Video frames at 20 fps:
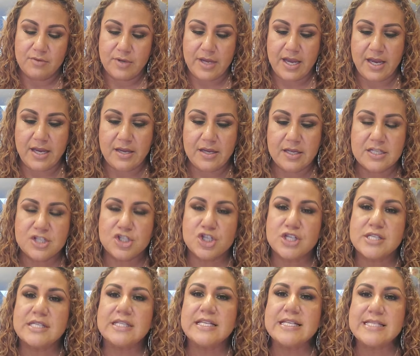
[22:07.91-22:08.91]
Okay,
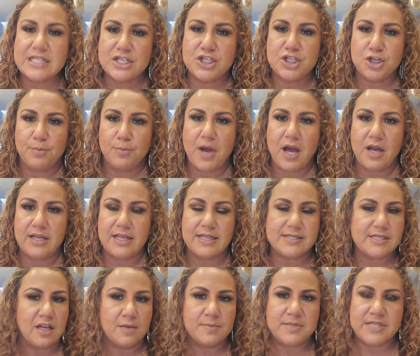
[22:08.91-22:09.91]
just listen to your body.
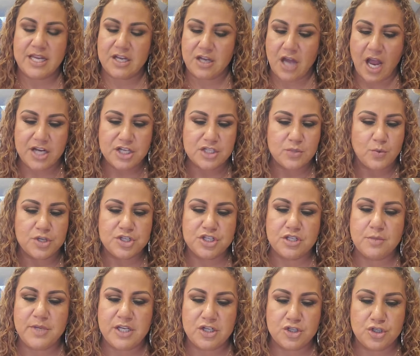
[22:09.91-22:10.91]
That's all I'm saying. I just want
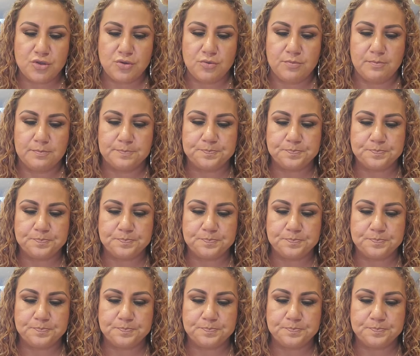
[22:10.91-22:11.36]
you to be in tune.